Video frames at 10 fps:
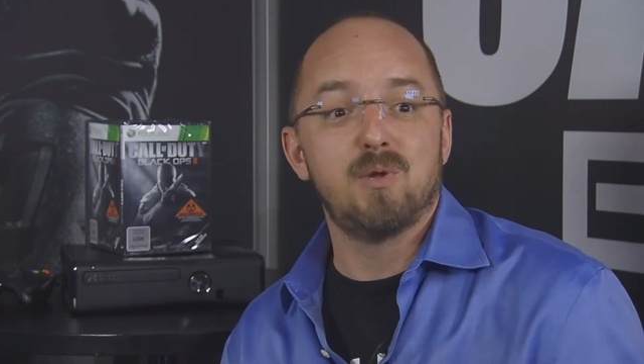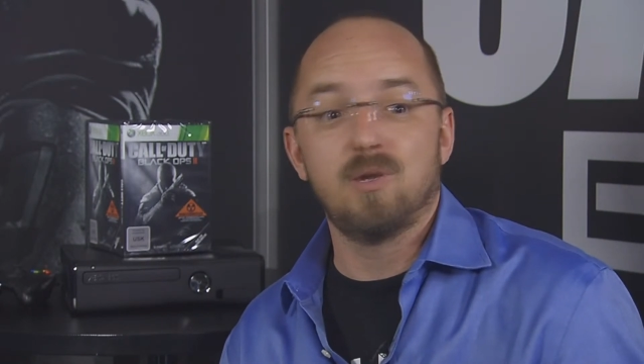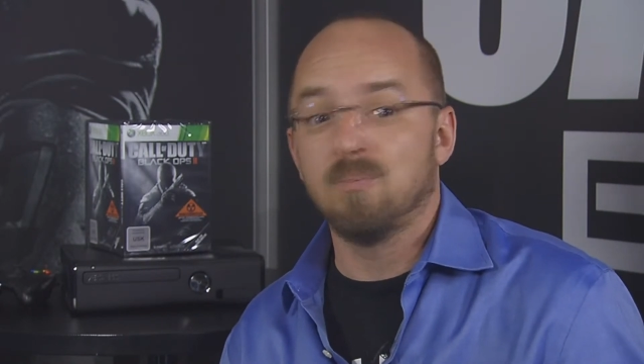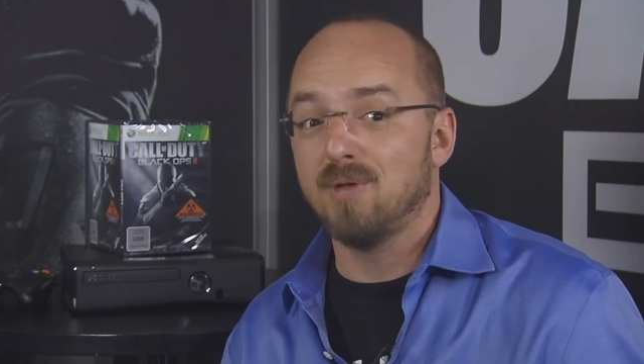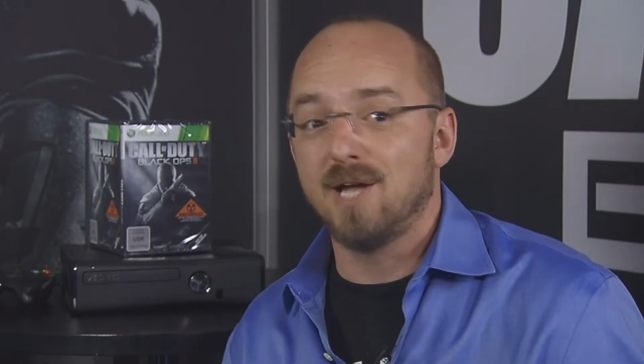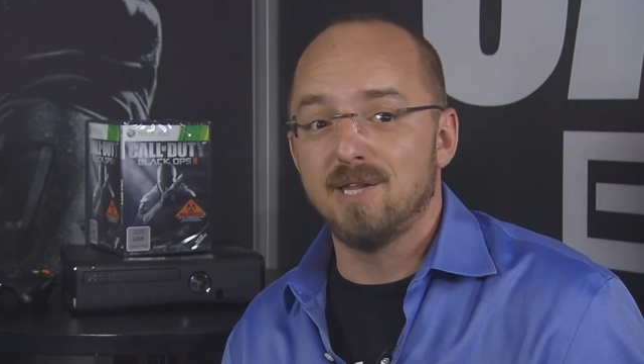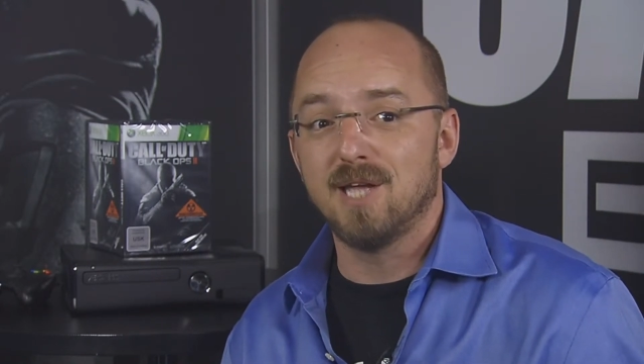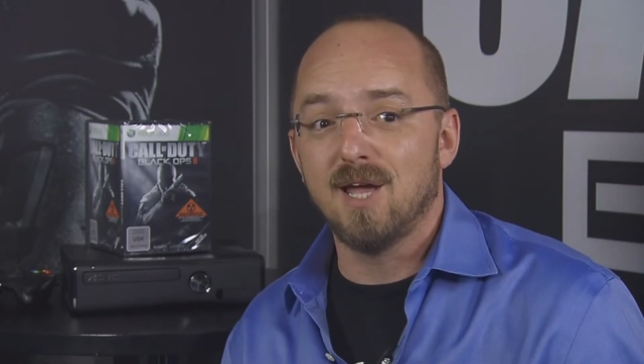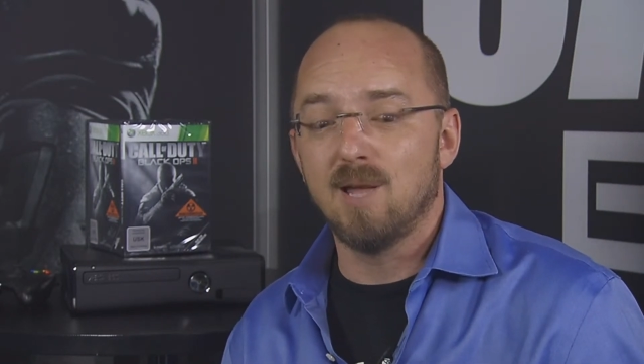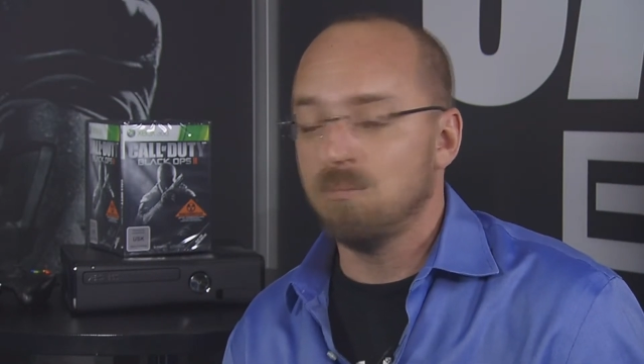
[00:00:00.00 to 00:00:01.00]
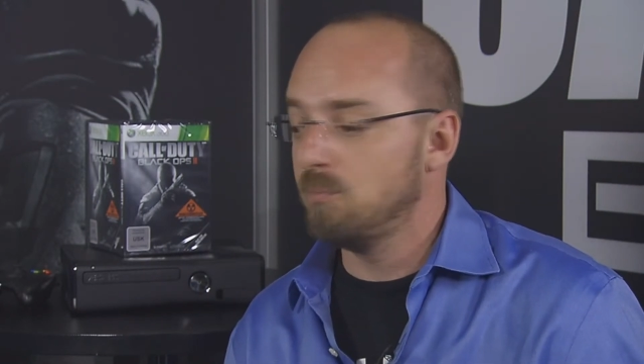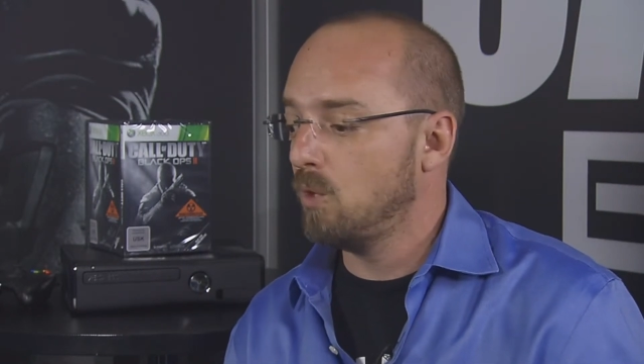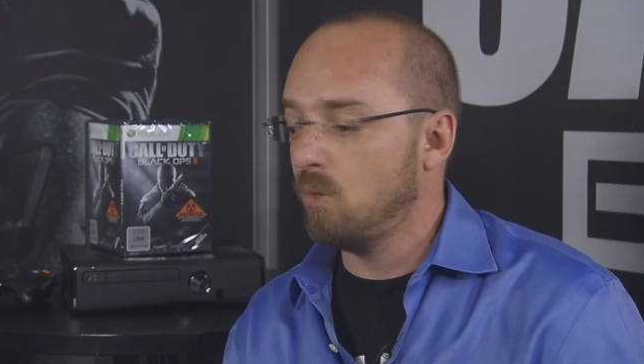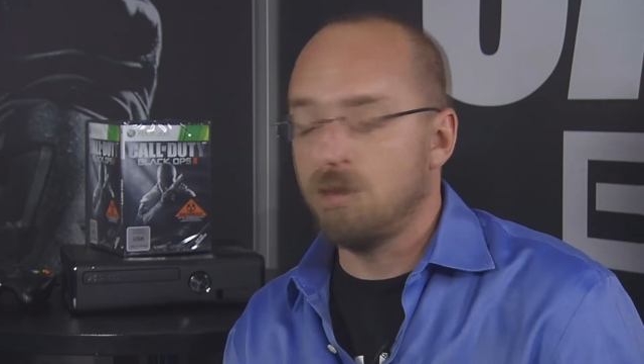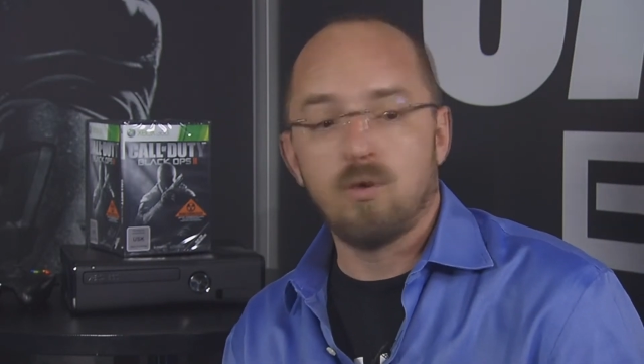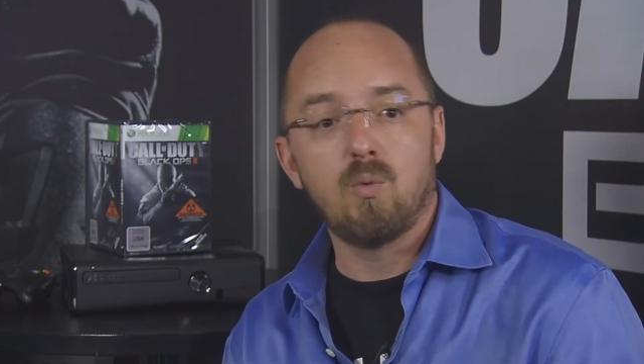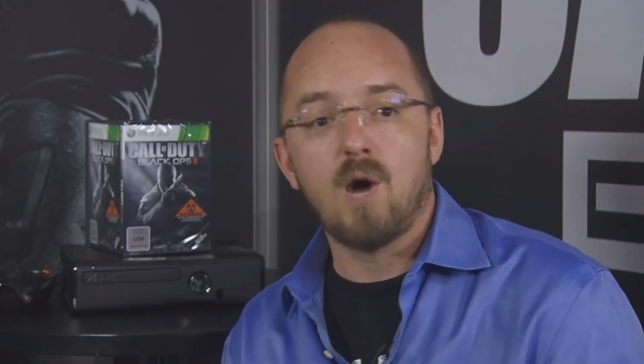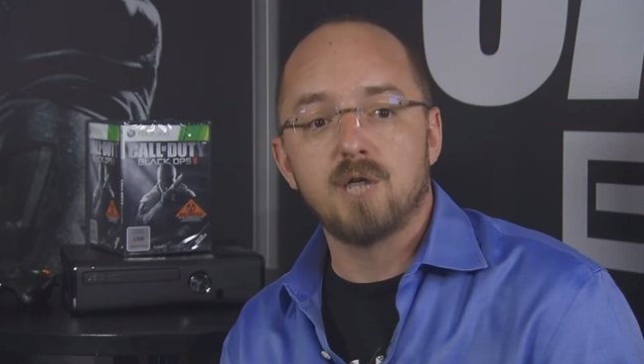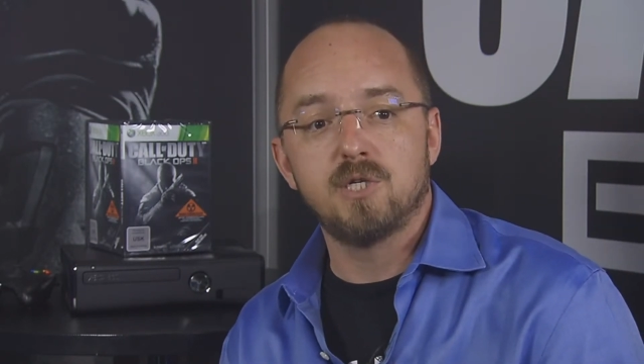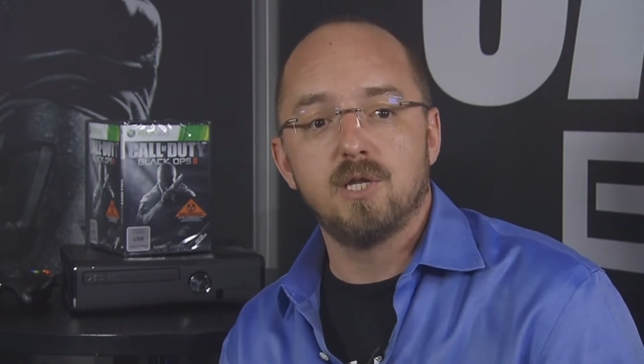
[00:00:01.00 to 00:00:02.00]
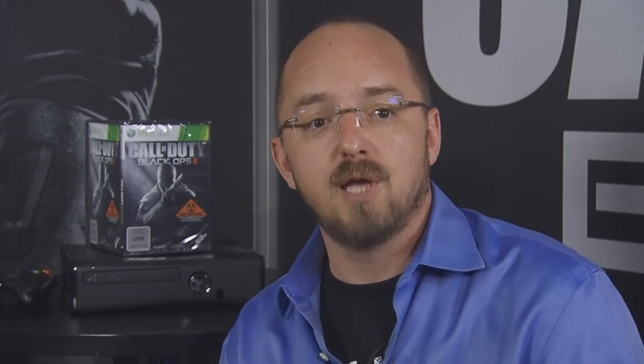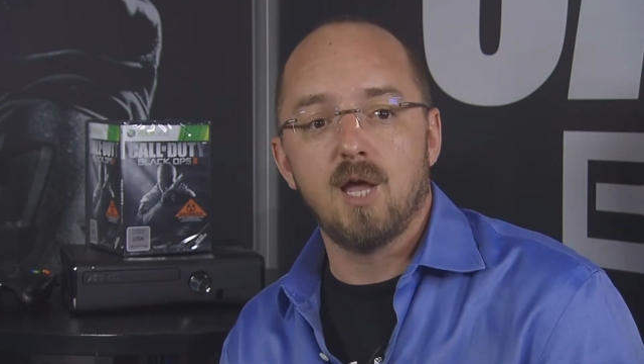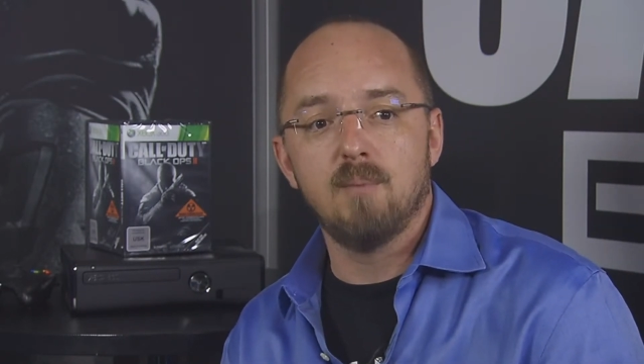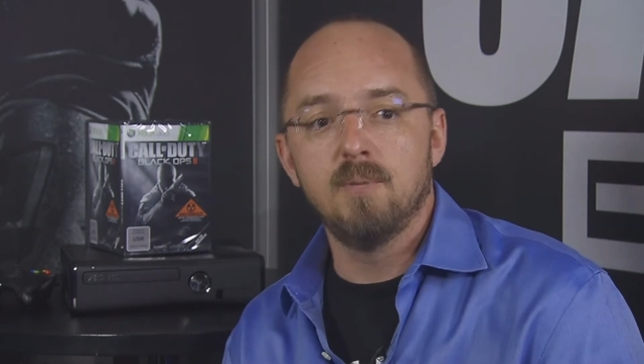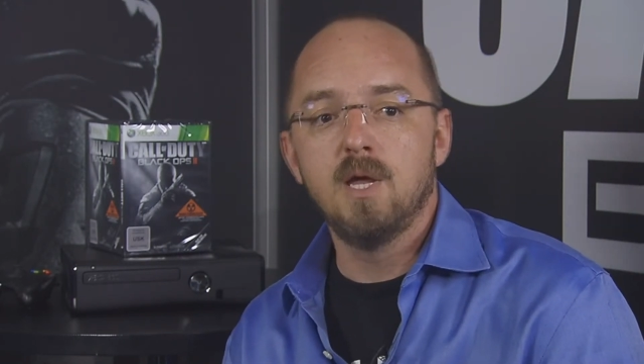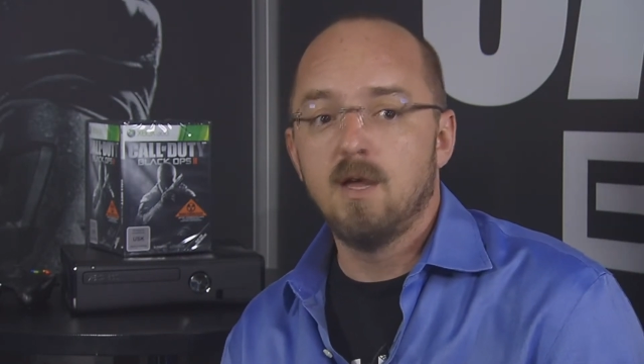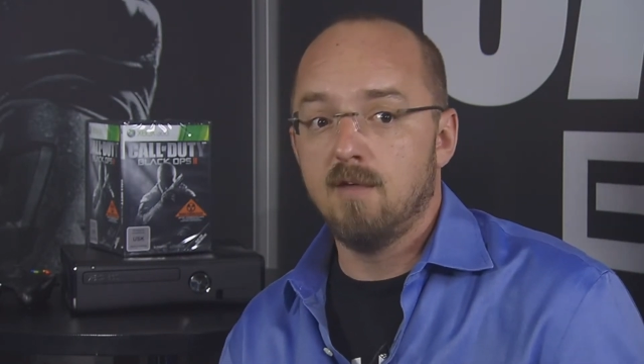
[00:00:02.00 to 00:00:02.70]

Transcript: whether they're playing the game, whether they're watching the game.